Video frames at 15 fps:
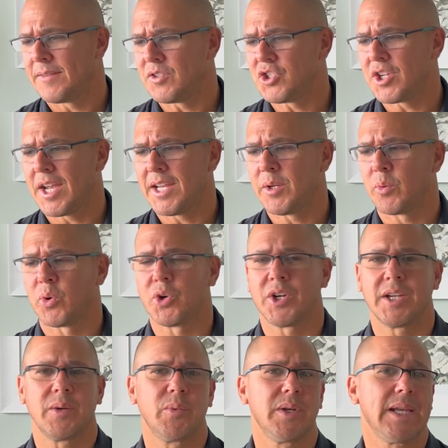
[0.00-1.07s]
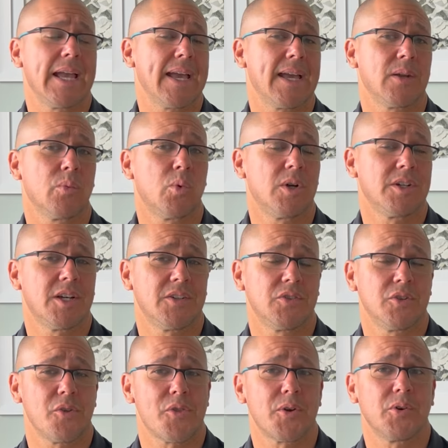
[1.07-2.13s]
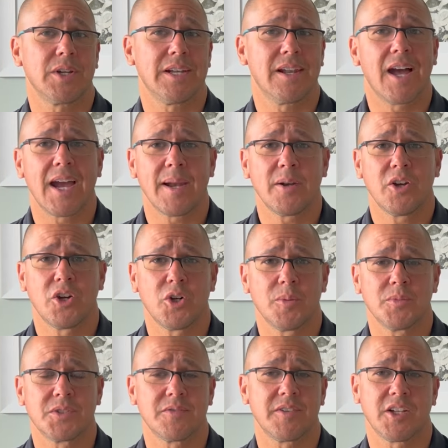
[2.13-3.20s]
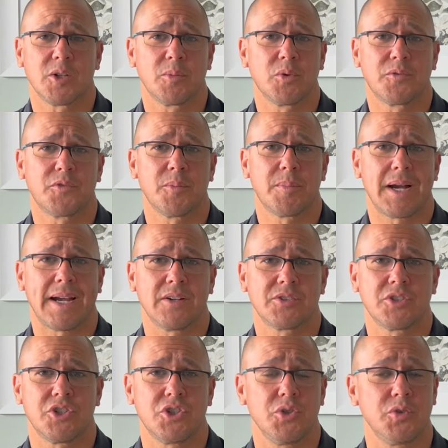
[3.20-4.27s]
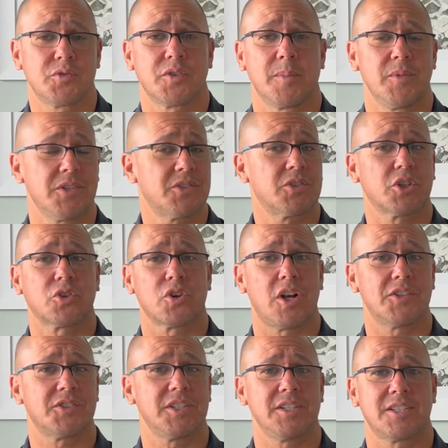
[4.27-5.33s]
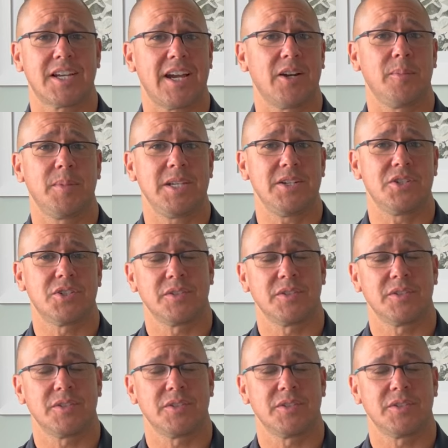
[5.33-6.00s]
January, we had 139 homes available for buyers to choose from. This is across the entire beach,